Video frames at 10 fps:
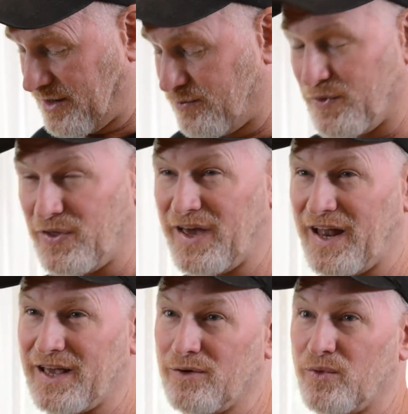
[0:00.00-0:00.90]
Really got
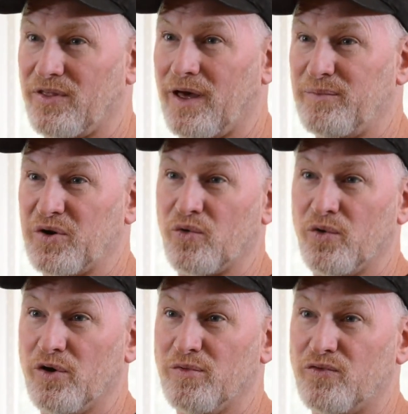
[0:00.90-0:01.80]
to get rid of that mineral
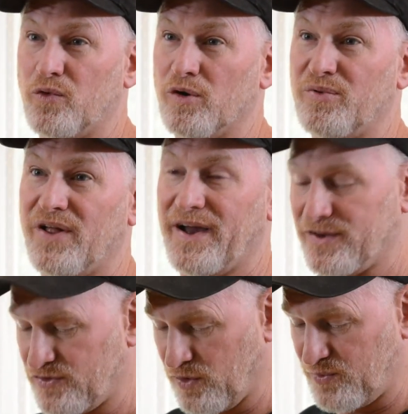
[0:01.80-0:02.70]
oil before applying
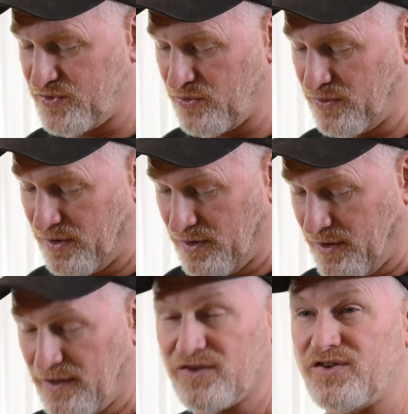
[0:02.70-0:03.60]
the soapstone
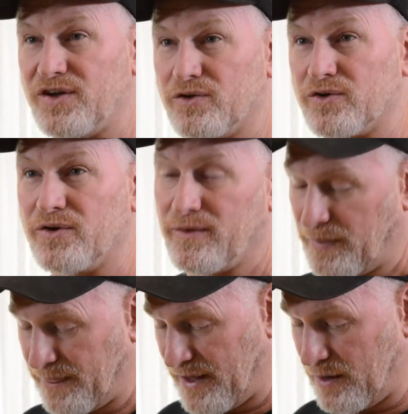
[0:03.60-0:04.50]
sealer
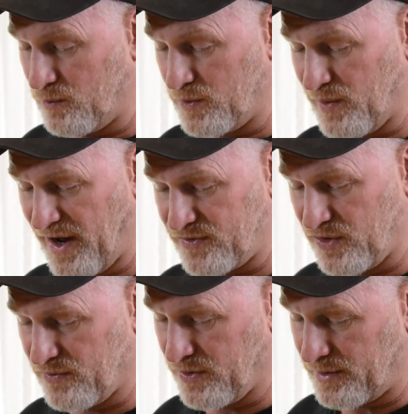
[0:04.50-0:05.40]
and wood wax
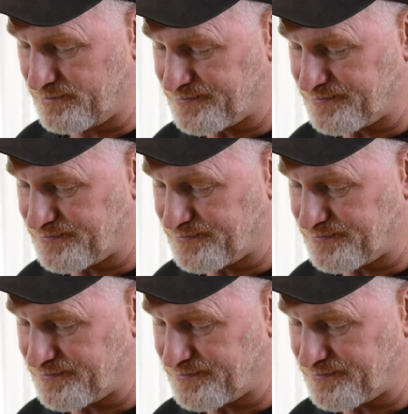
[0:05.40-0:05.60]
over it.